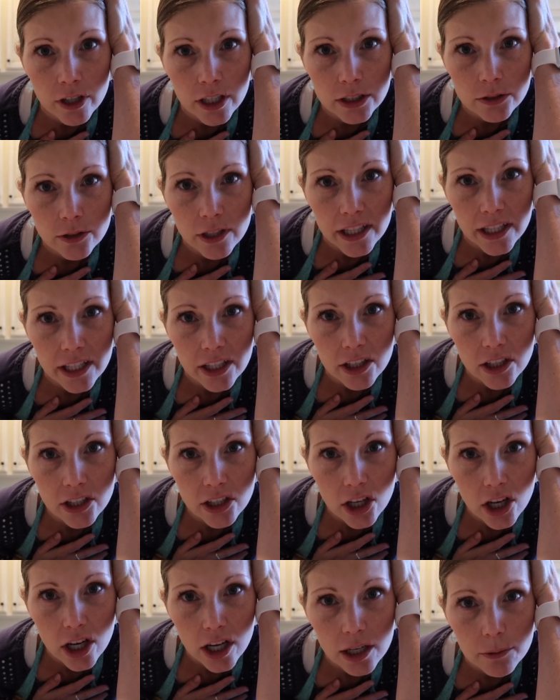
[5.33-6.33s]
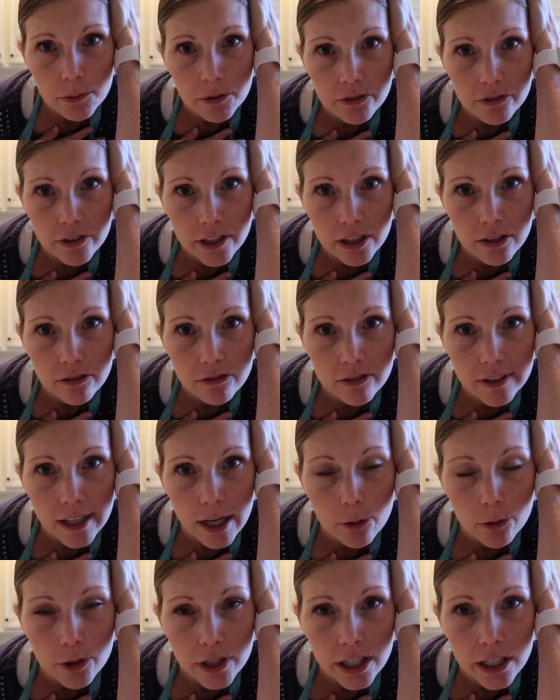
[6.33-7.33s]
guys right there or not. I'm afraid of
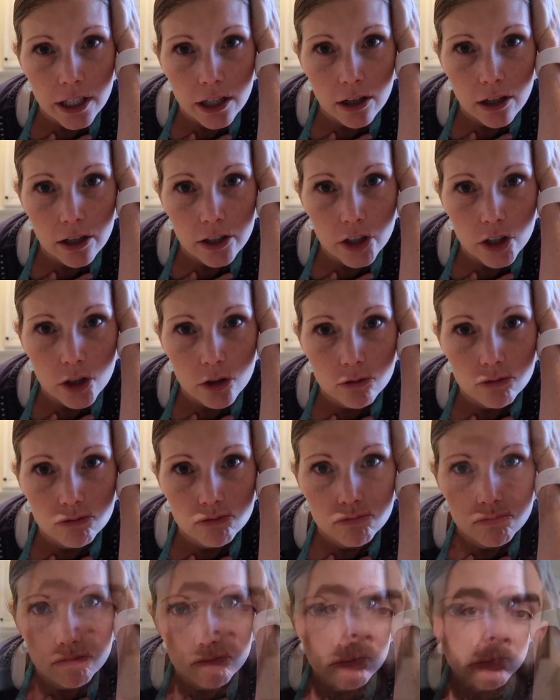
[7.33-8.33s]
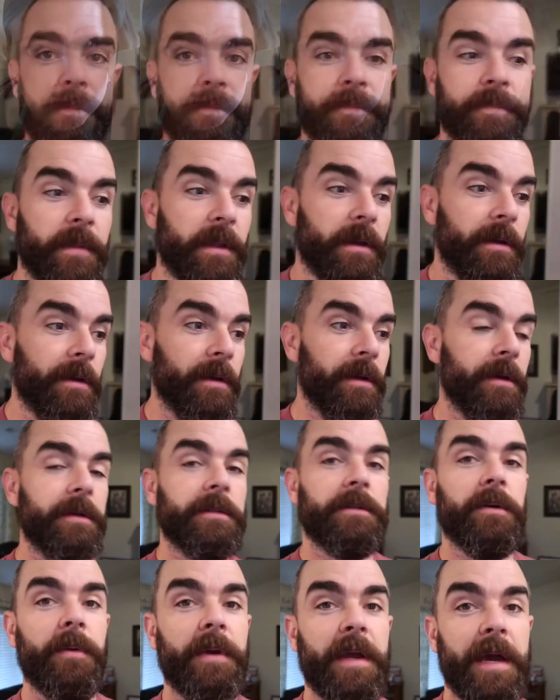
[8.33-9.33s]
flour getting on you. Okay.
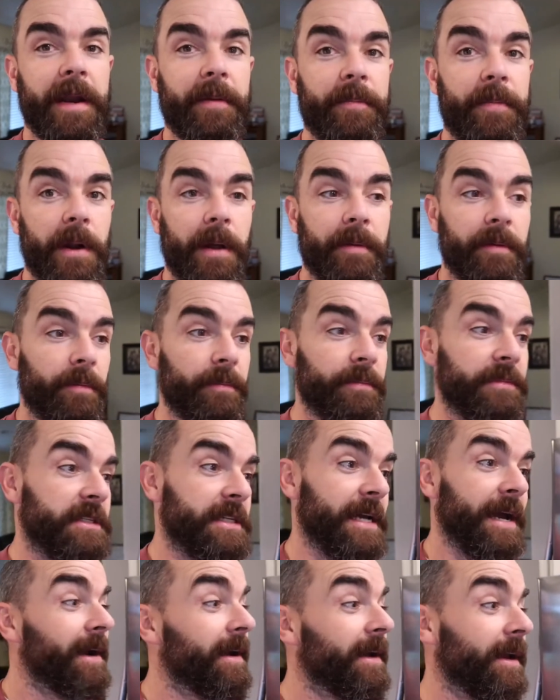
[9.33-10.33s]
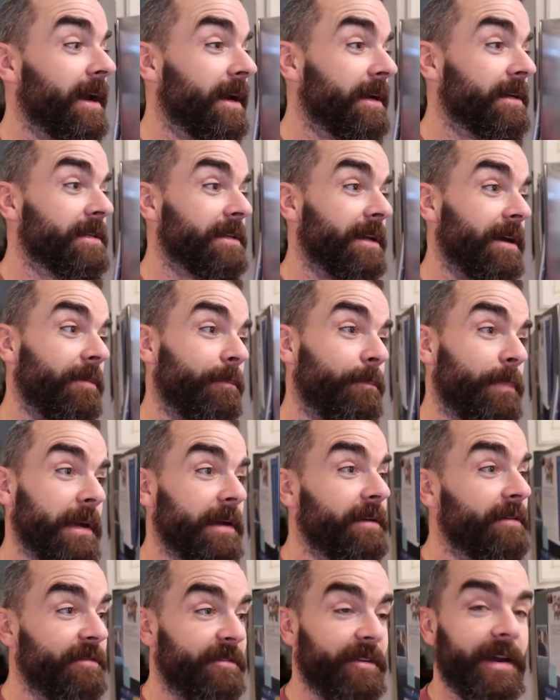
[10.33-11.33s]
So we had a problem. Jack has a
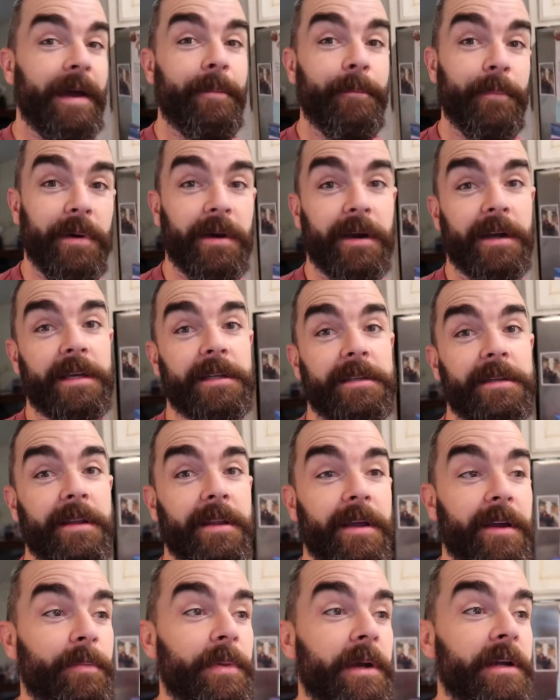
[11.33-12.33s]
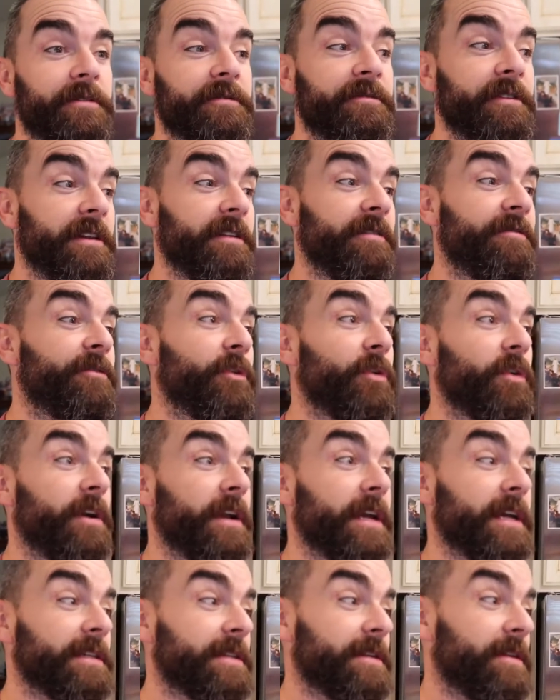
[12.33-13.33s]
big fat book. He's on like page fifty-four
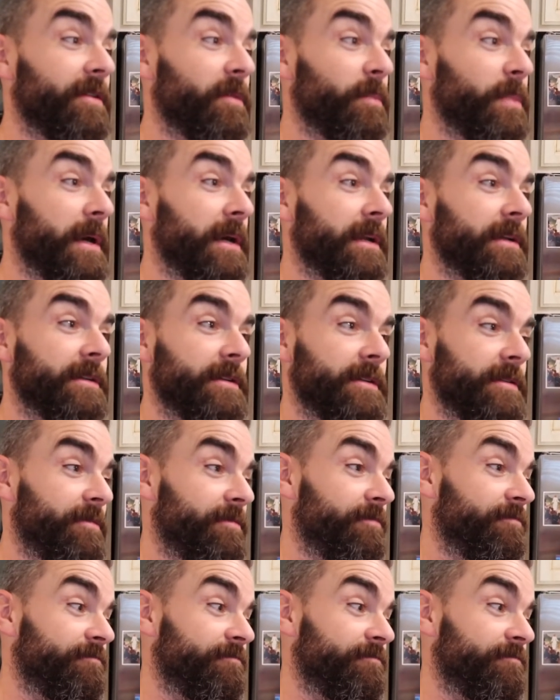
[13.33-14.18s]
and he has to go to page